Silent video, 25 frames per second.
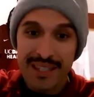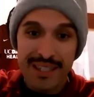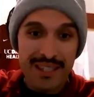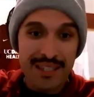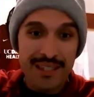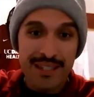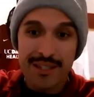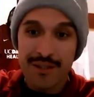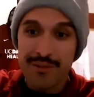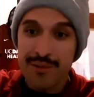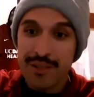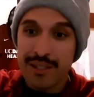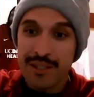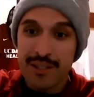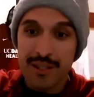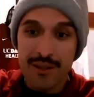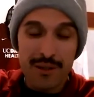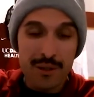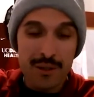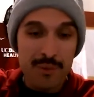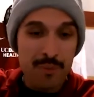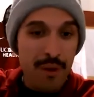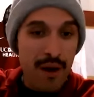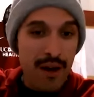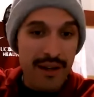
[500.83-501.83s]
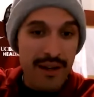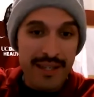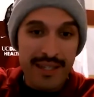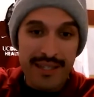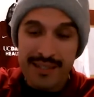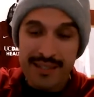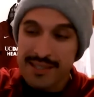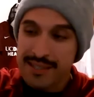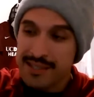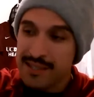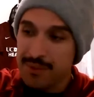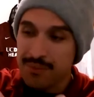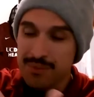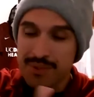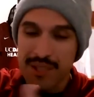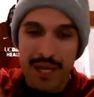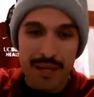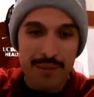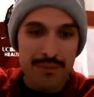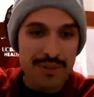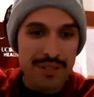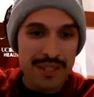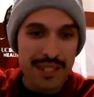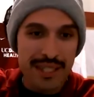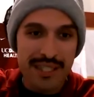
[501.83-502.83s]
you know, we know with pockets,
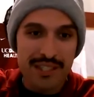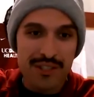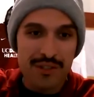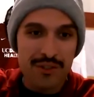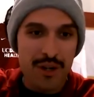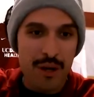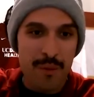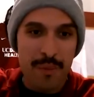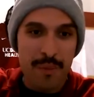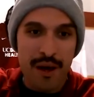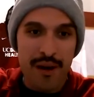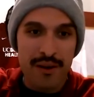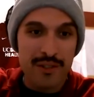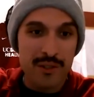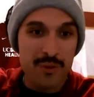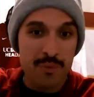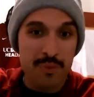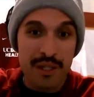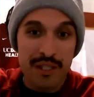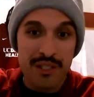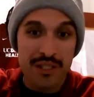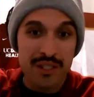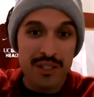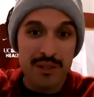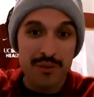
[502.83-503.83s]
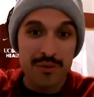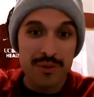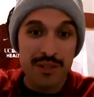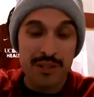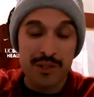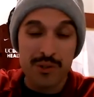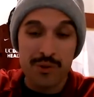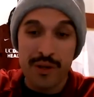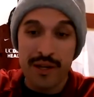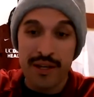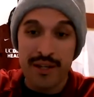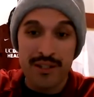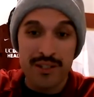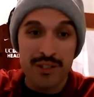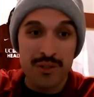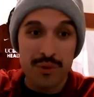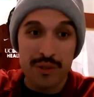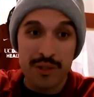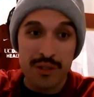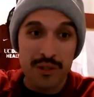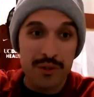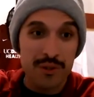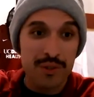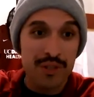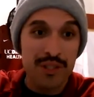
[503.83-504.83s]
sometimes things drop out, especially with sweaters,
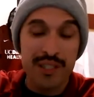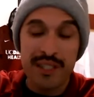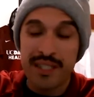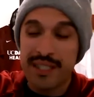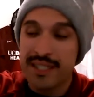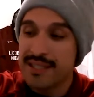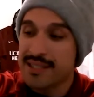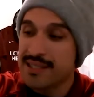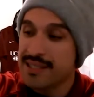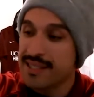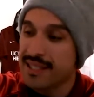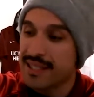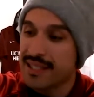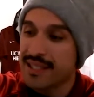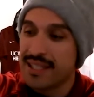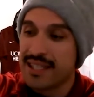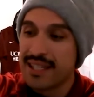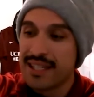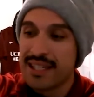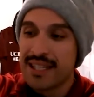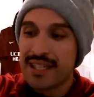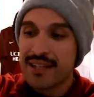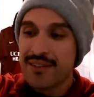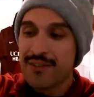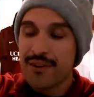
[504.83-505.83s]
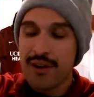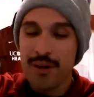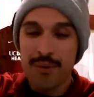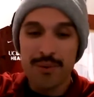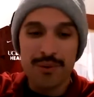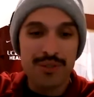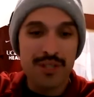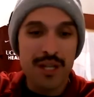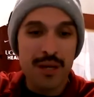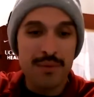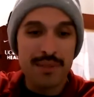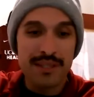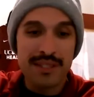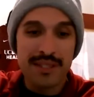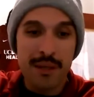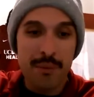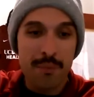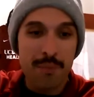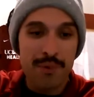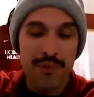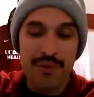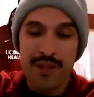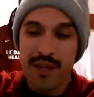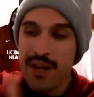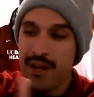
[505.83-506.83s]
with those hoodies, and you're able to have a
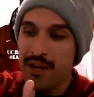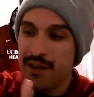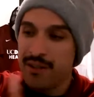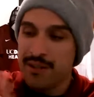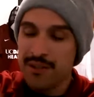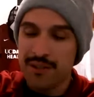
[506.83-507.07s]
zipper there.